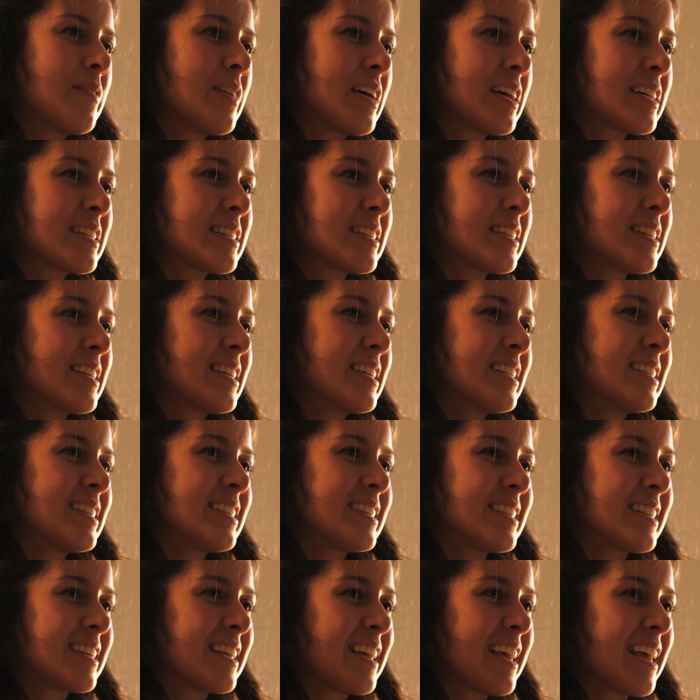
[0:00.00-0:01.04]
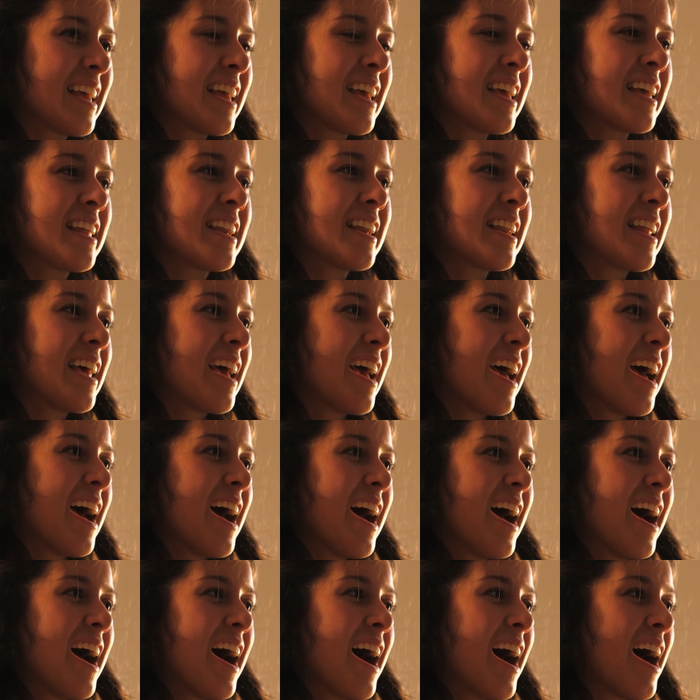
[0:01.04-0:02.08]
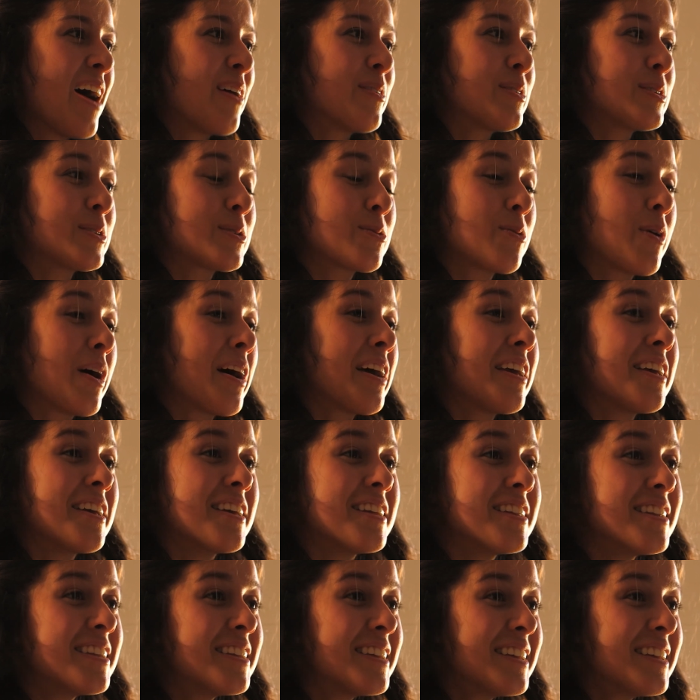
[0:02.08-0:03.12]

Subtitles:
Excellence. And I was quiet.